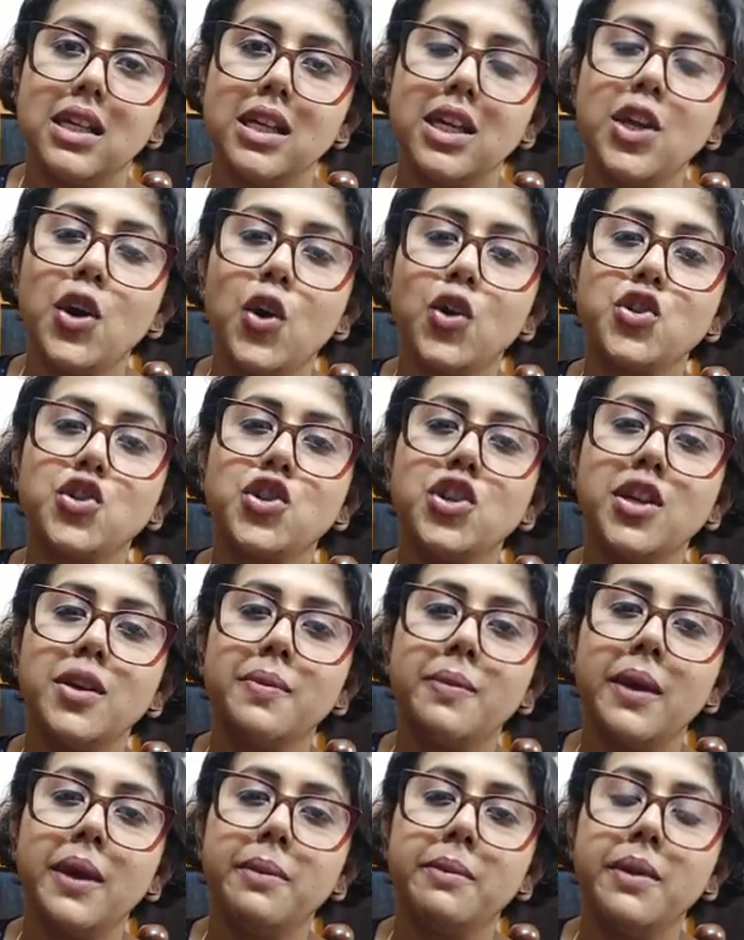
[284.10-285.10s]
he or she
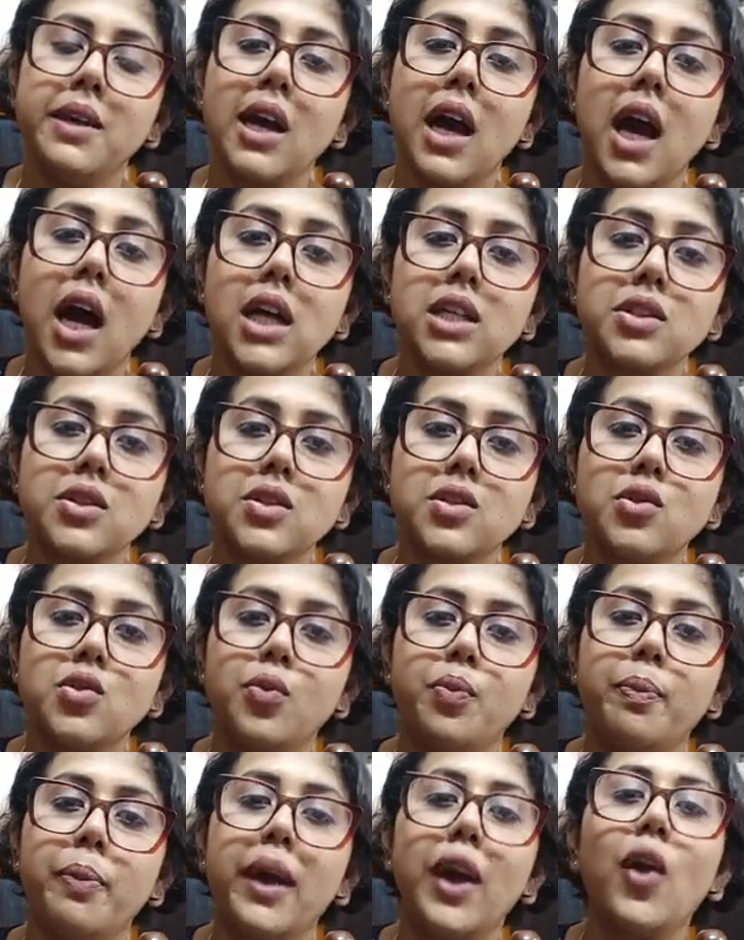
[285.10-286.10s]
may be asked to
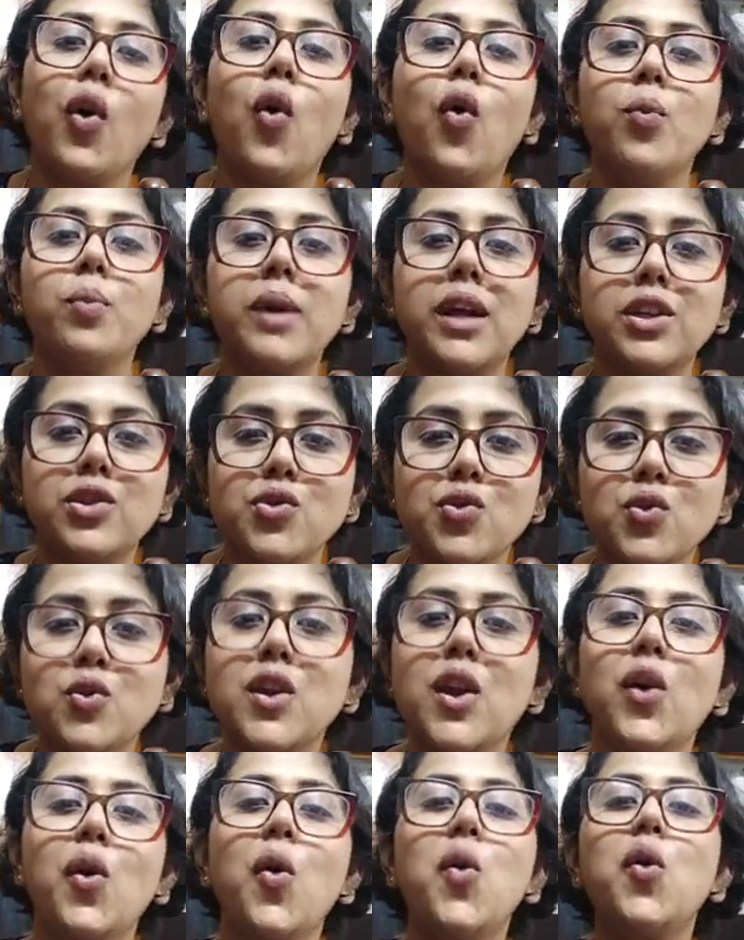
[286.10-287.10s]
pay homage to
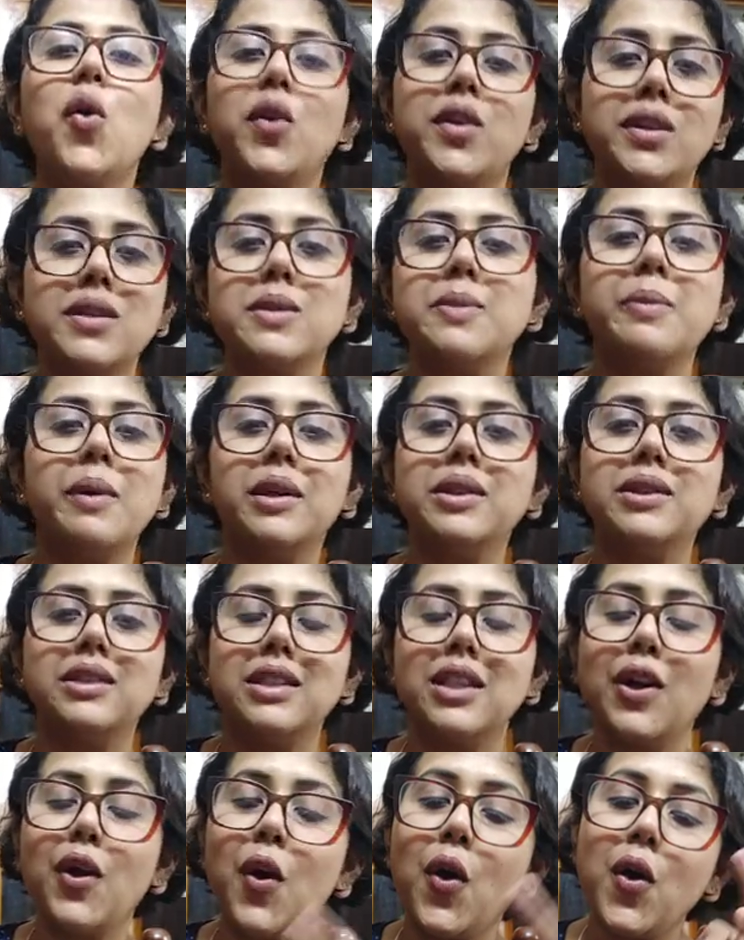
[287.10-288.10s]
Tagore on his
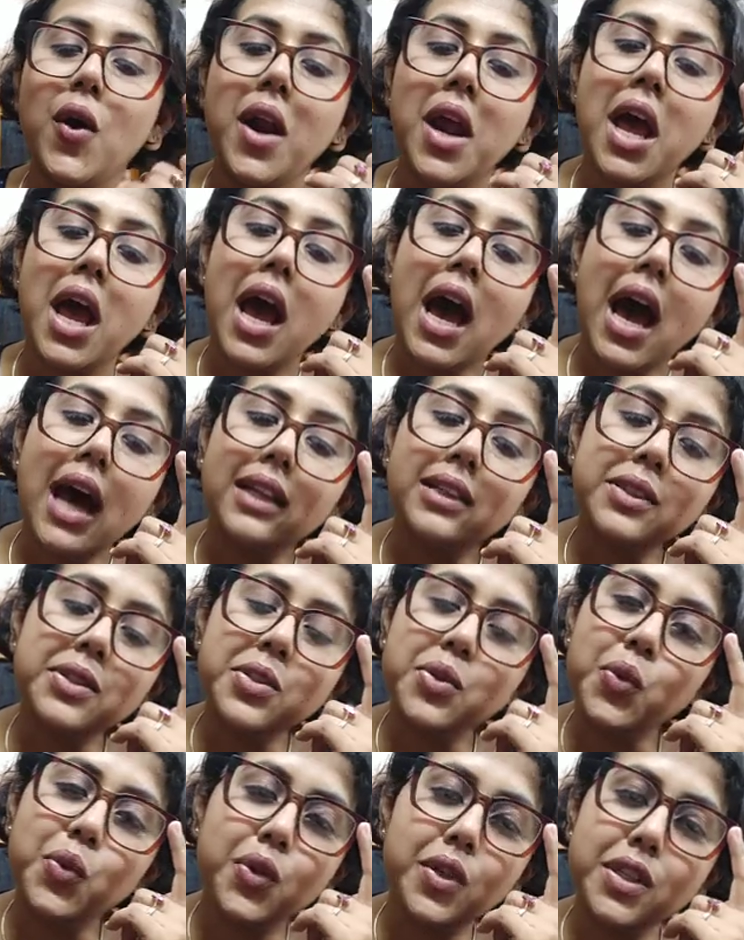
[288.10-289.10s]
birthday, or other
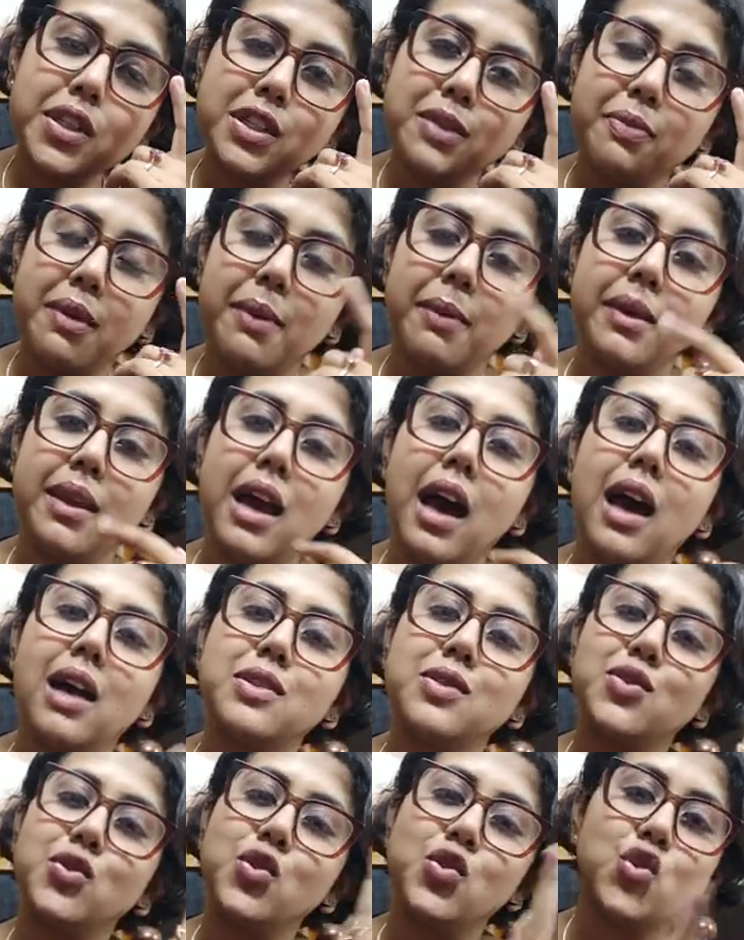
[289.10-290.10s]
students may be
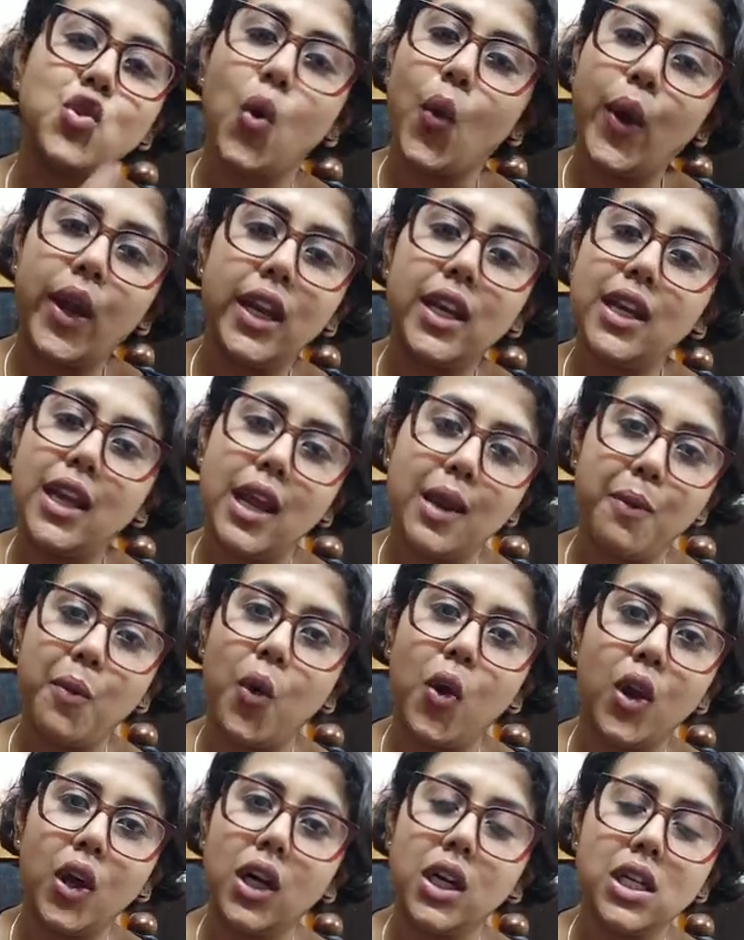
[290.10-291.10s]
asked to join him
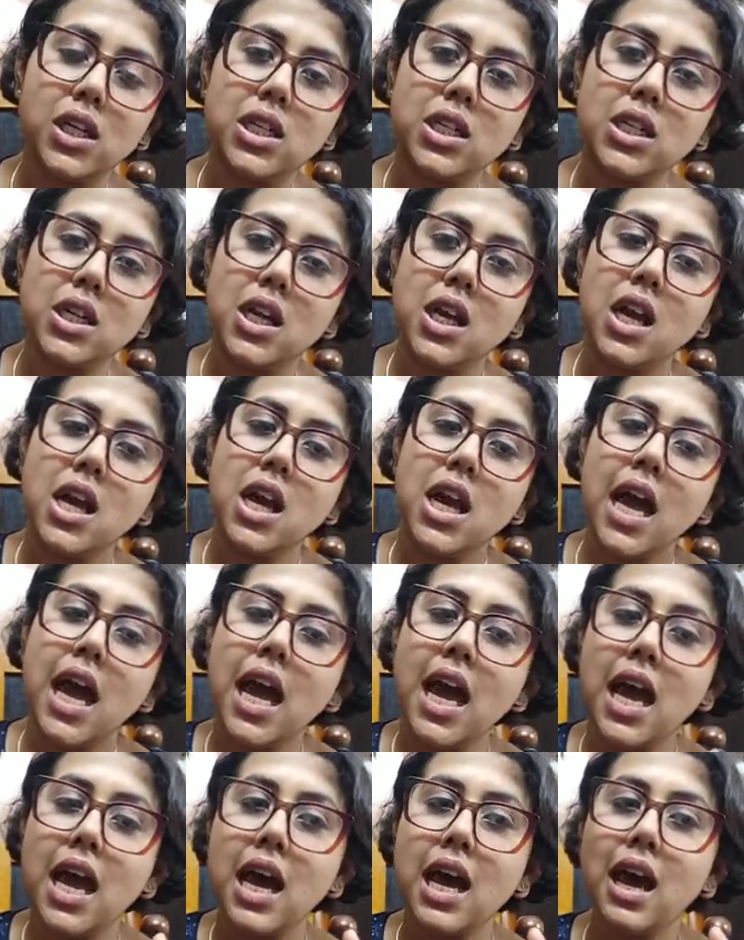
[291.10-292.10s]
or her.
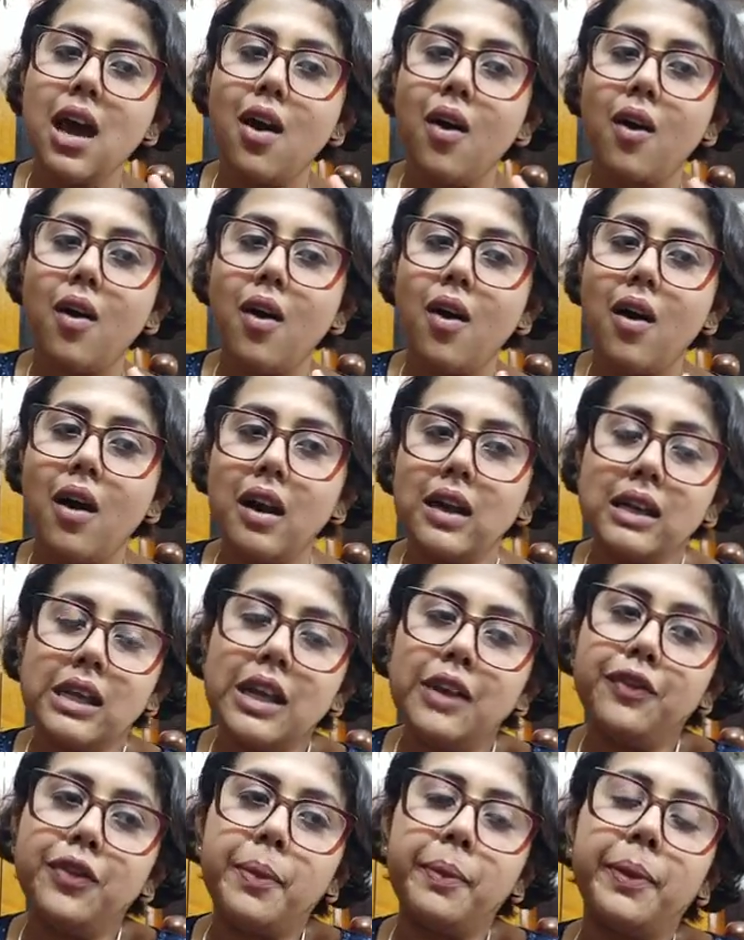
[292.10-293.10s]
And
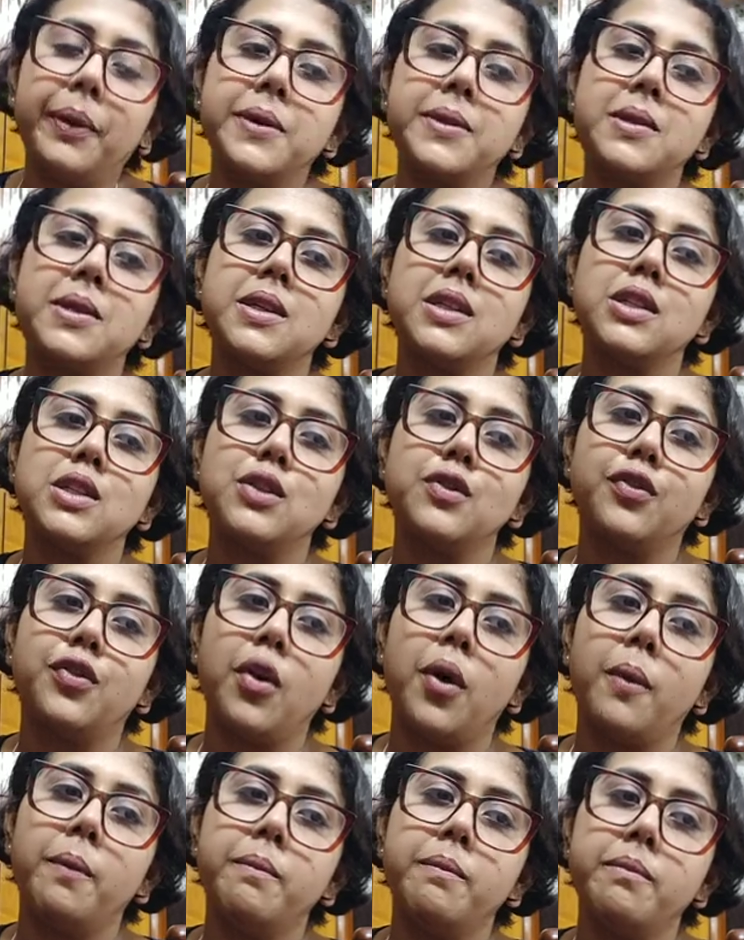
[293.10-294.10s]
if the person is
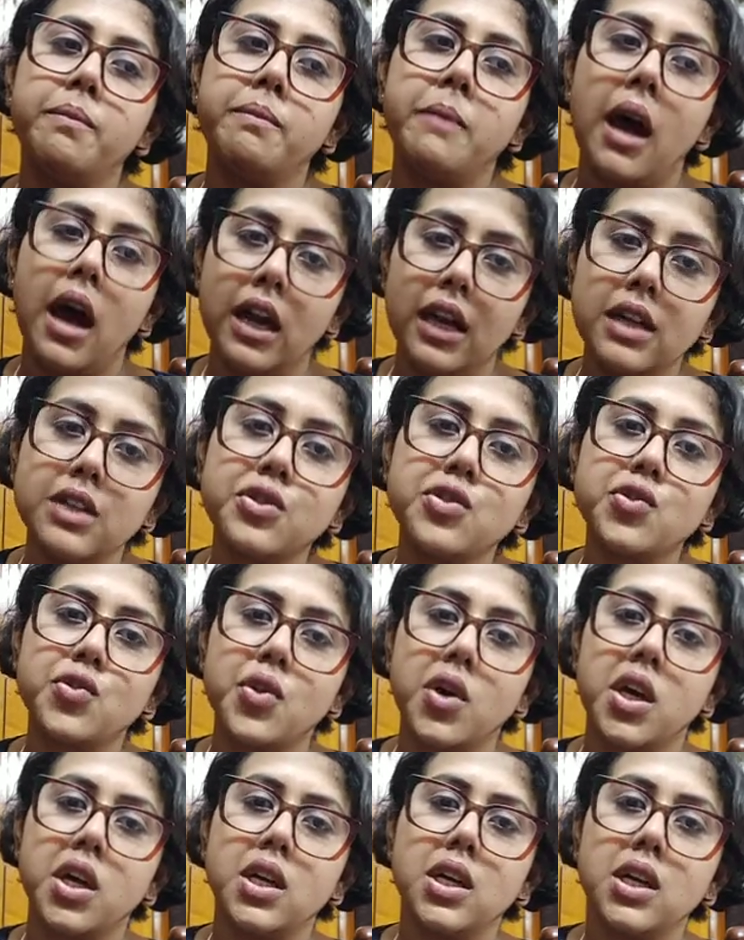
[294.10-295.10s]
from
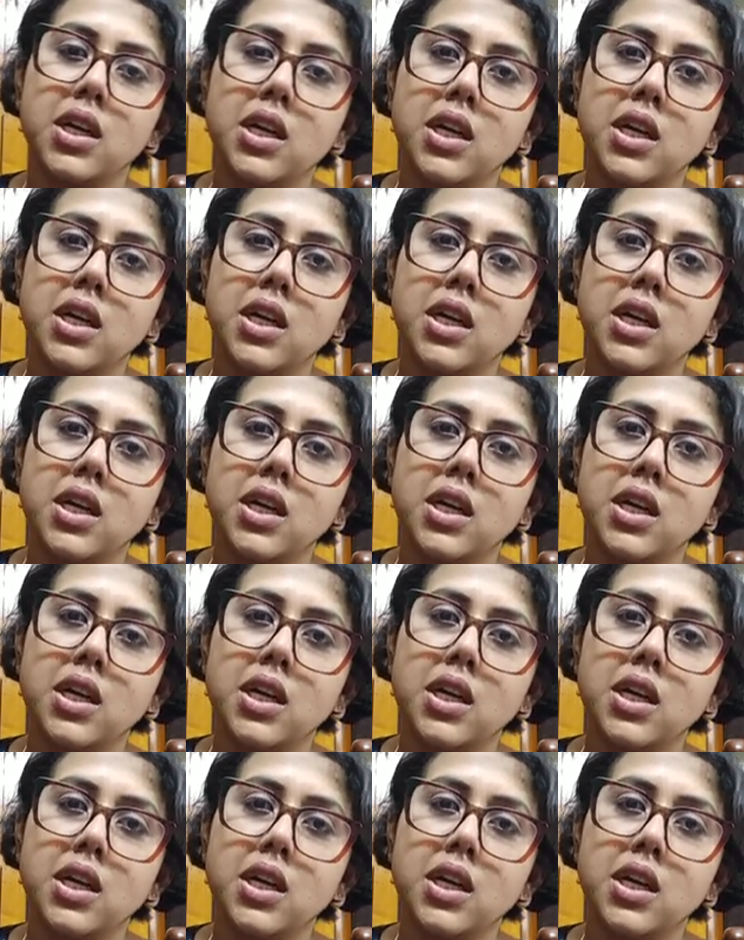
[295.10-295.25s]
Maharashtra,